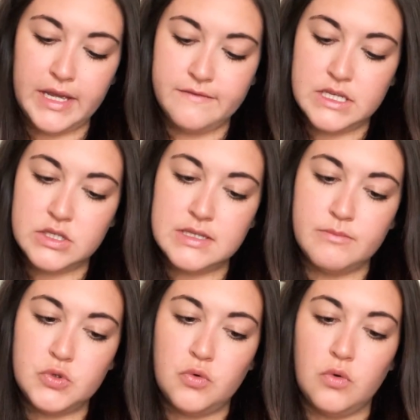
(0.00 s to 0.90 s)
It gives us
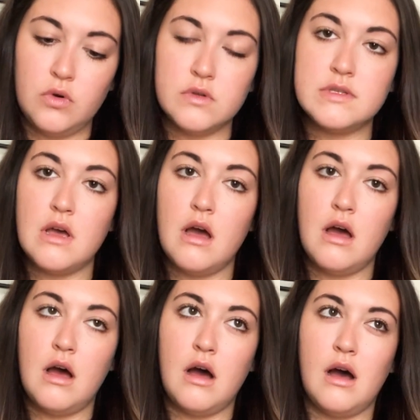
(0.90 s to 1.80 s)
some tools
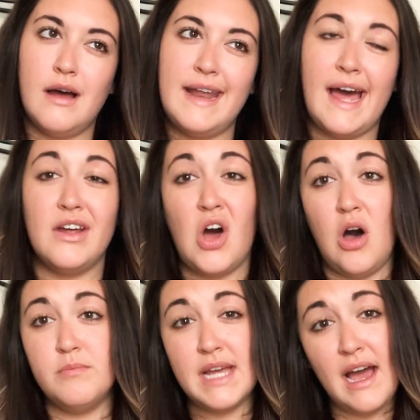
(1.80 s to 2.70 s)
on how to
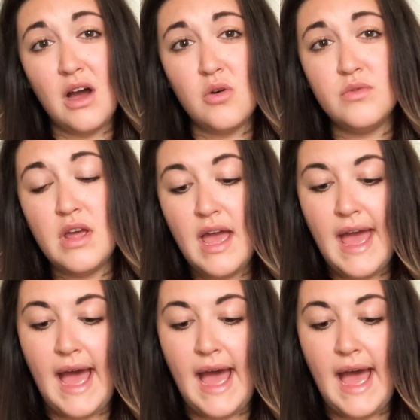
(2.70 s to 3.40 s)
calm down,